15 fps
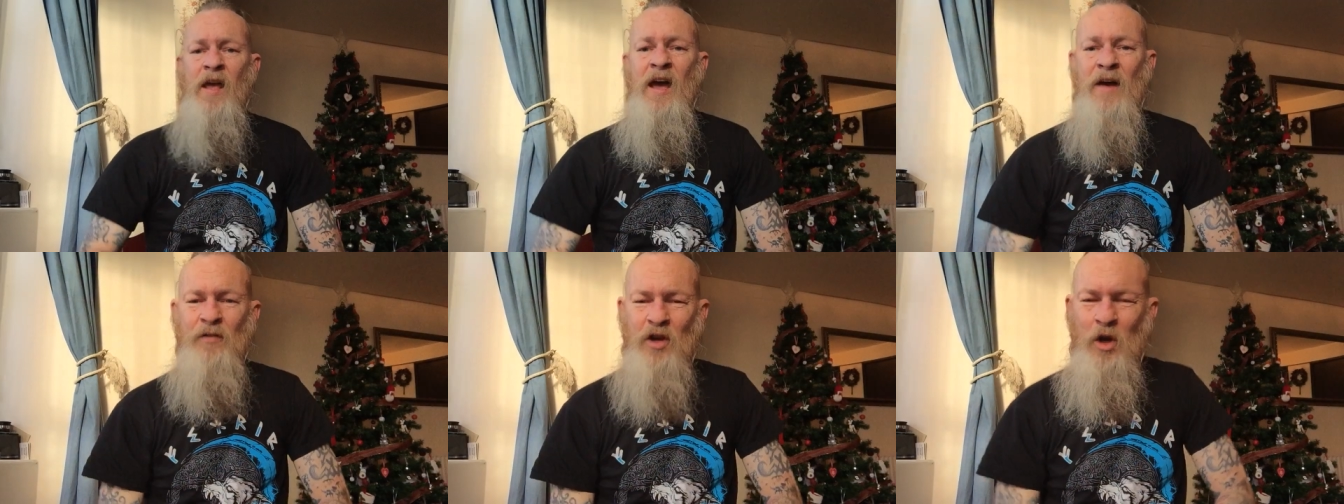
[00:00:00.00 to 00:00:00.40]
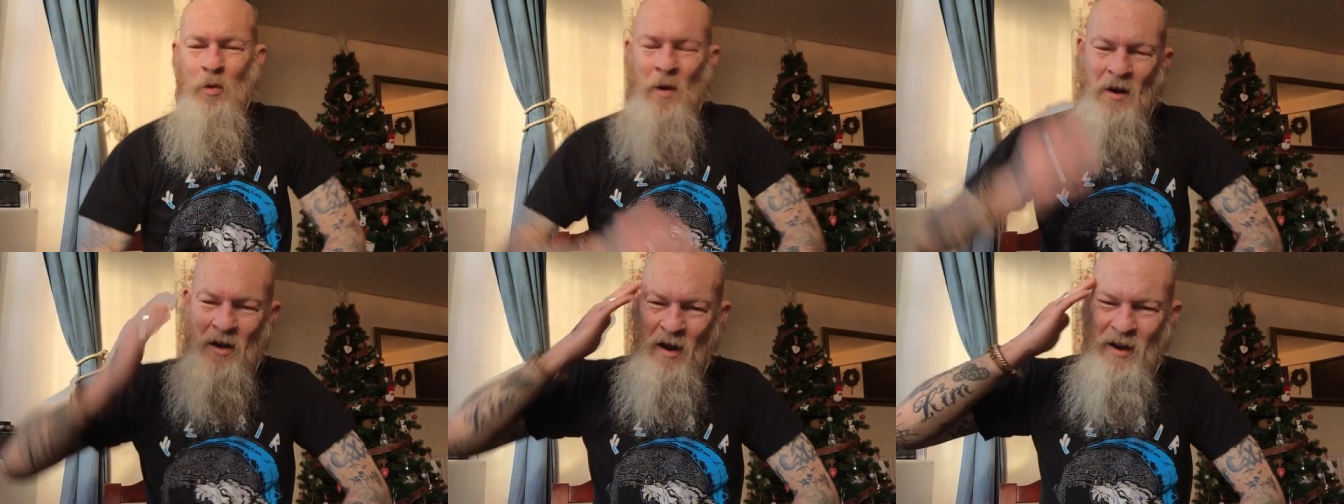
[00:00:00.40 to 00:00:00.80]
Have a good
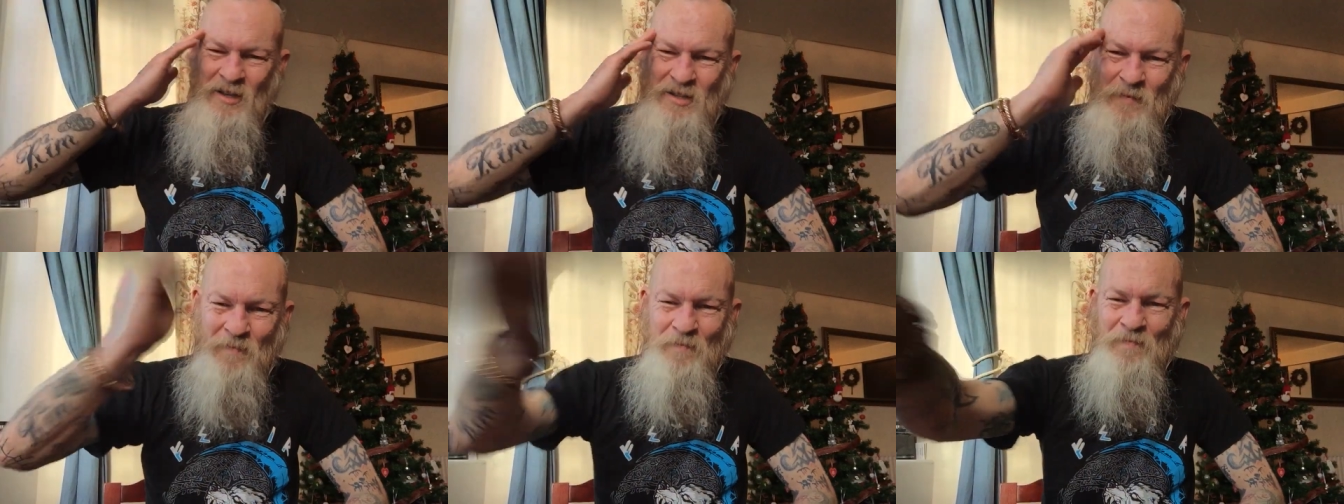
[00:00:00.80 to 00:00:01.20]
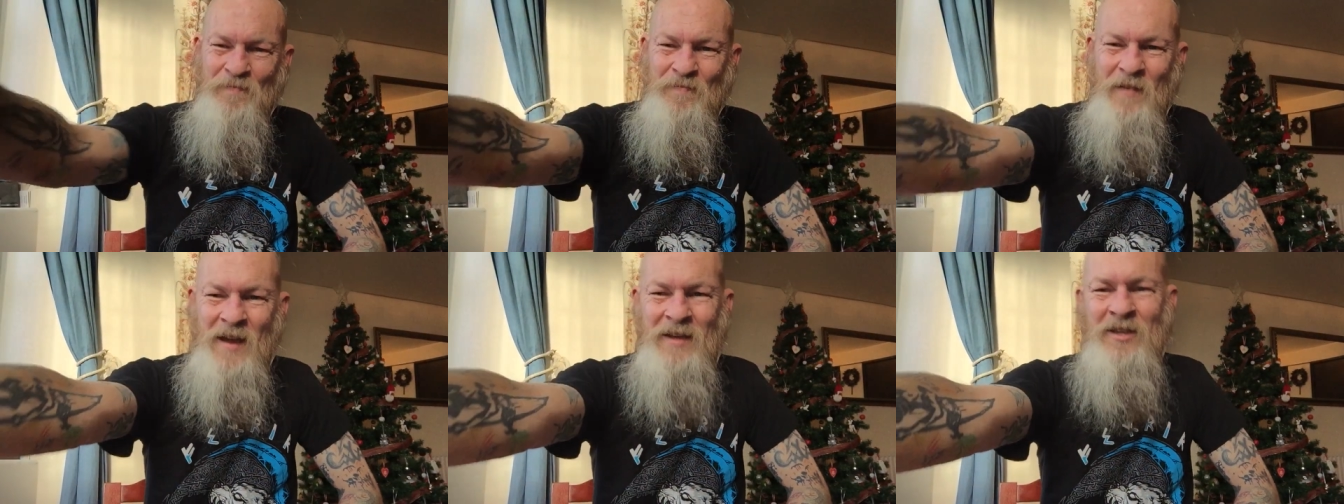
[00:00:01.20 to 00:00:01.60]
one, guys.
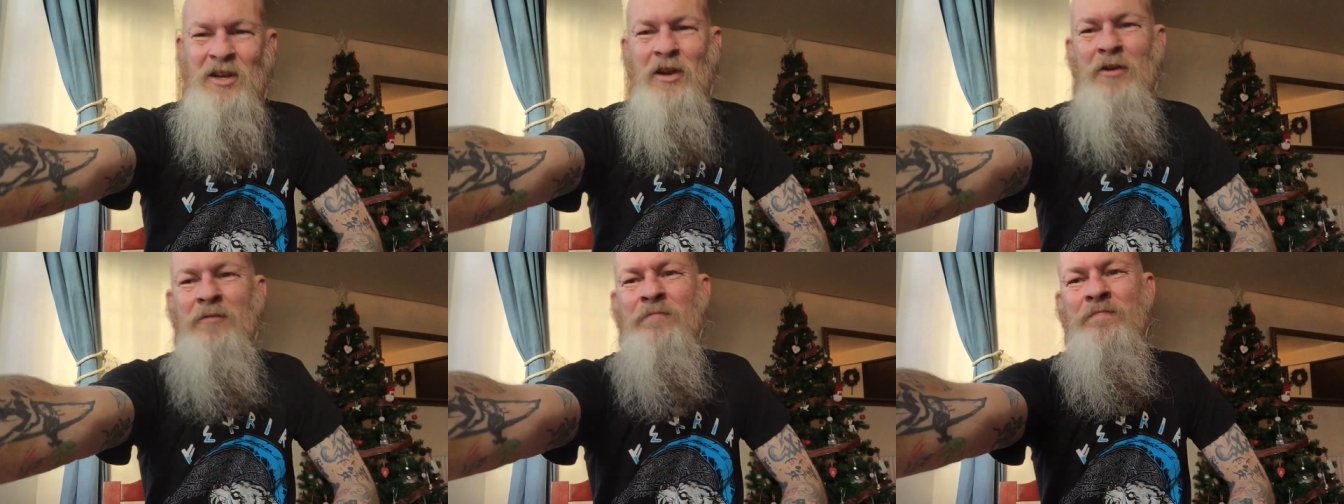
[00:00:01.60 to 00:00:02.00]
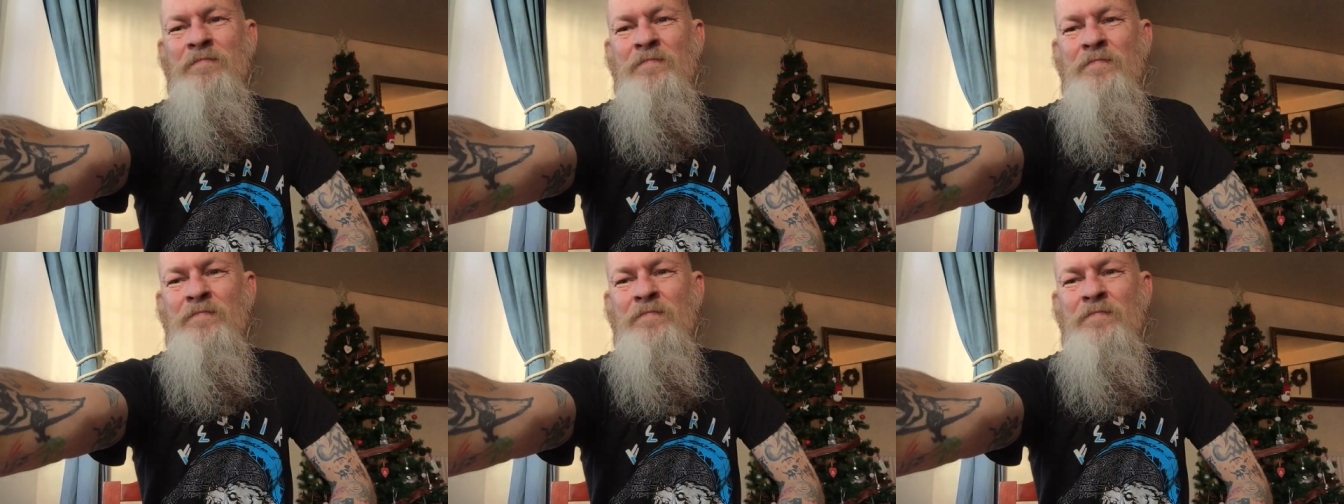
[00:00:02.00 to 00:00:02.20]
Thank you.